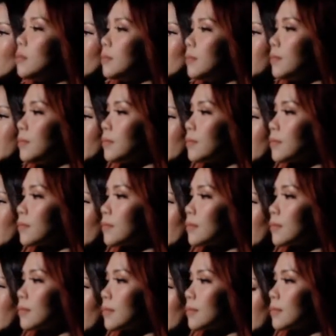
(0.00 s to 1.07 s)

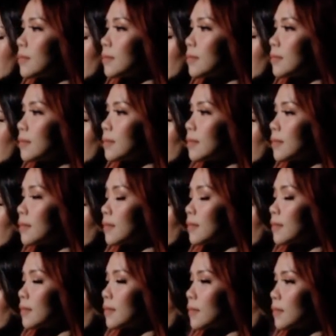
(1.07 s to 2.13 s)

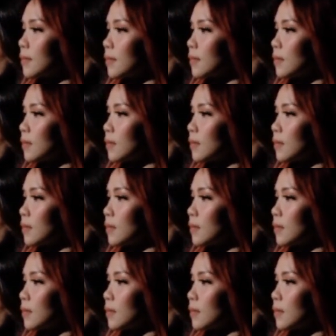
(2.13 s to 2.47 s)
[no speech]